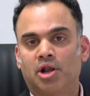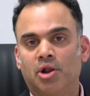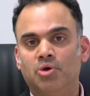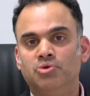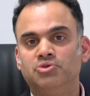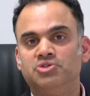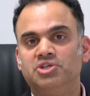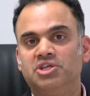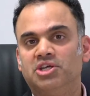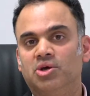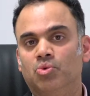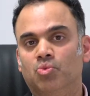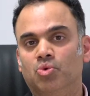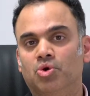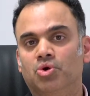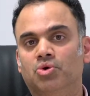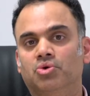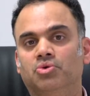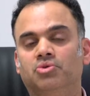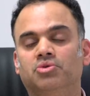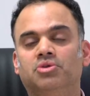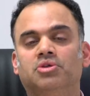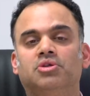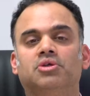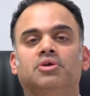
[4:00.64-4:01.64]
Closing a
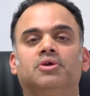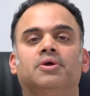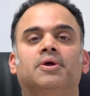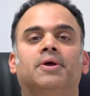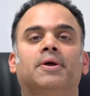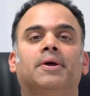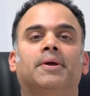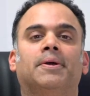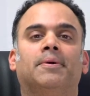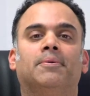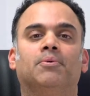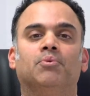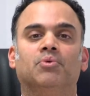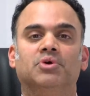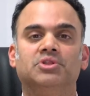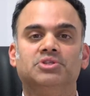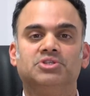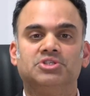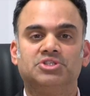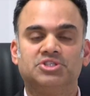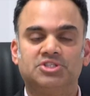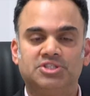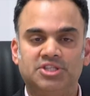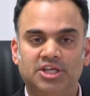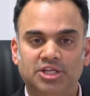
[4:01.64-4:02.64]
wound with
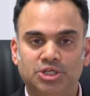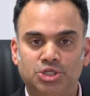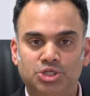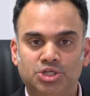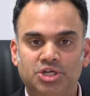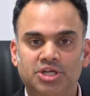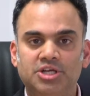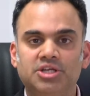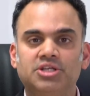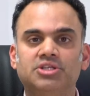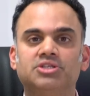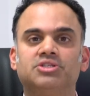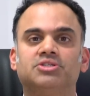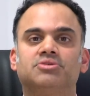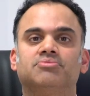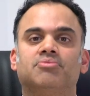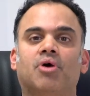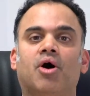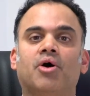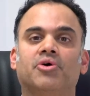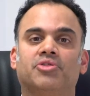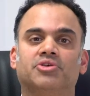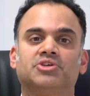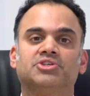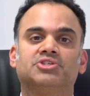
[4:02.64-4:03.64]
stitches
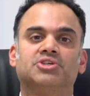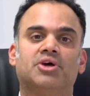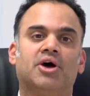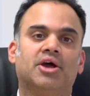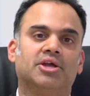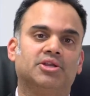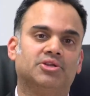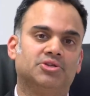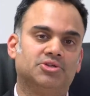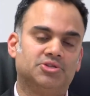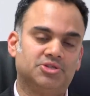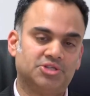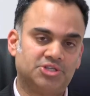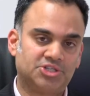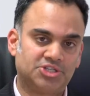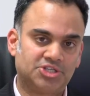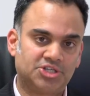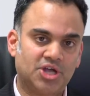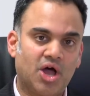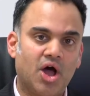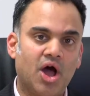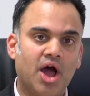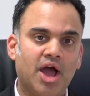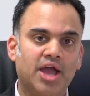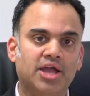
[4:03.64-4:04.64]
either side to
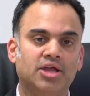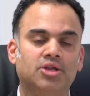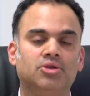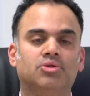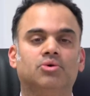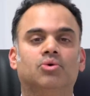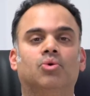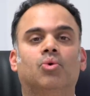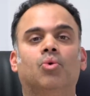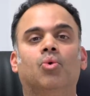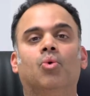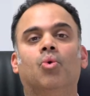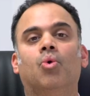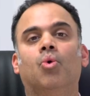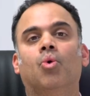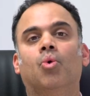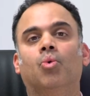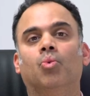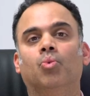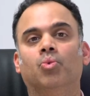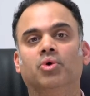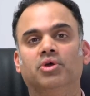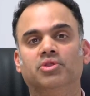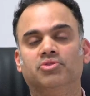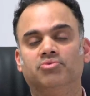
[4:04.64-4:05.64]
side
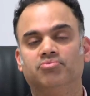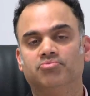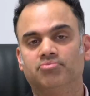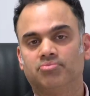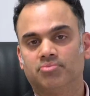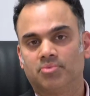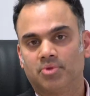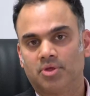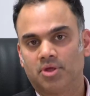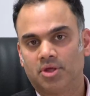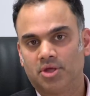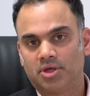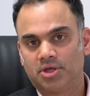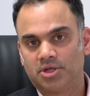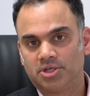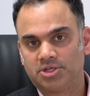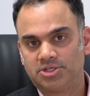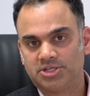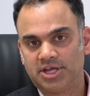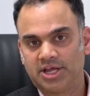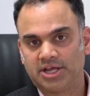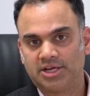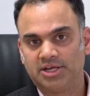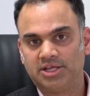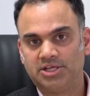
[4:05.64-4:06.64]
or with
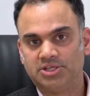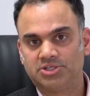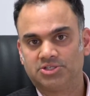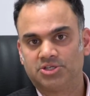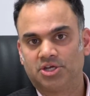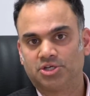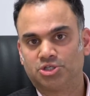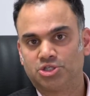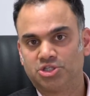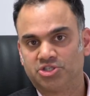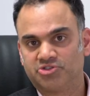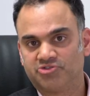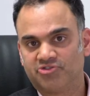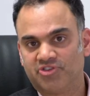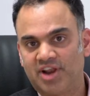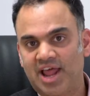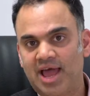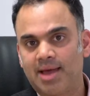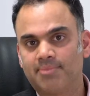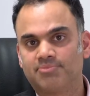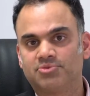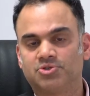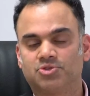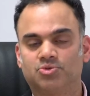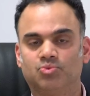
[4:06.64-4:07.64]
techniques such as
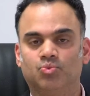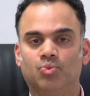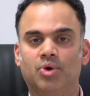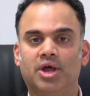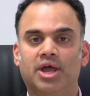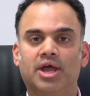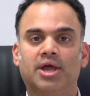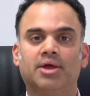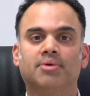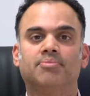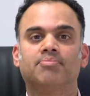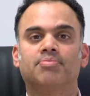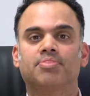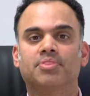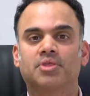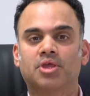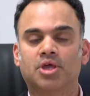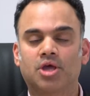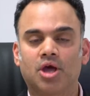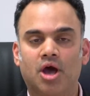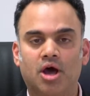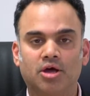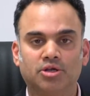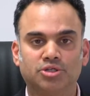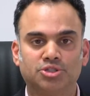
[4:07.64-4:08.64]
flaps where
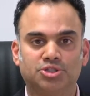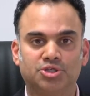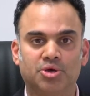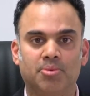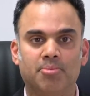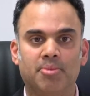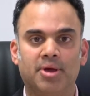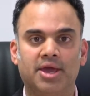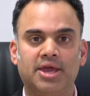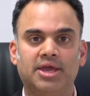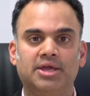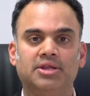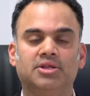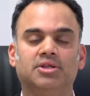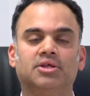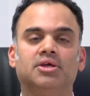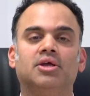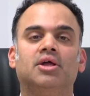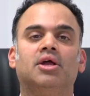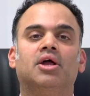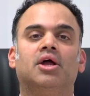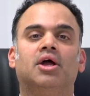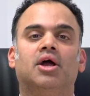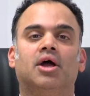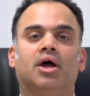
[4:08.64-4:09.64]
cuts are made
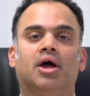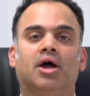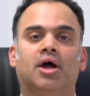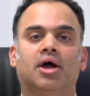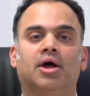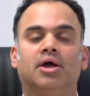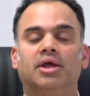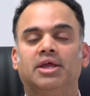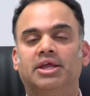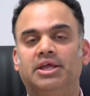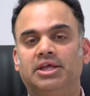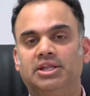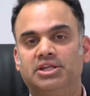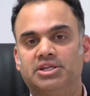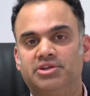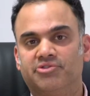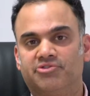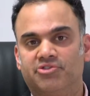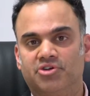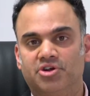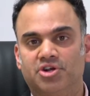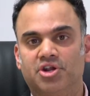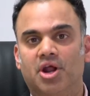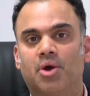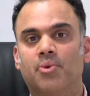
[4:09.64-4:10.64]
uh, in
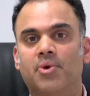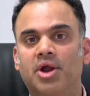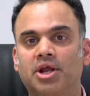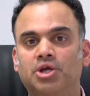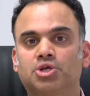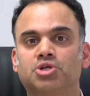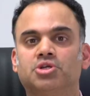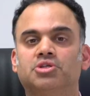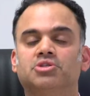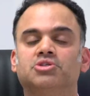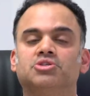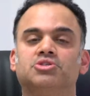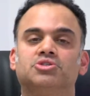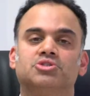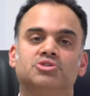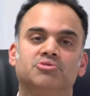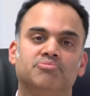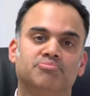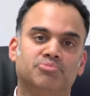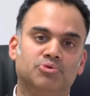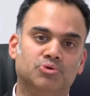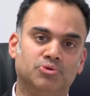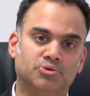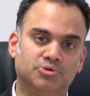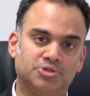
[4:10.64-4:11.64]
different directions to
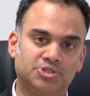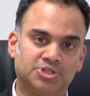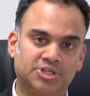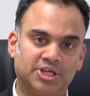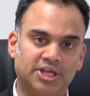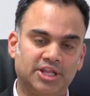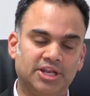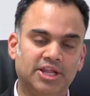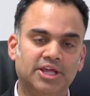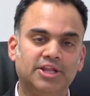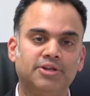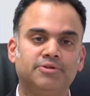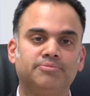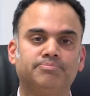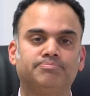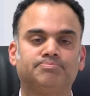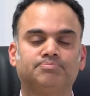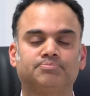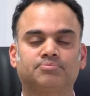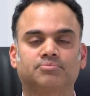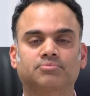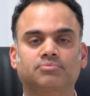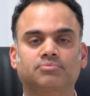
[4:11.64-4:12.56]
pull skin in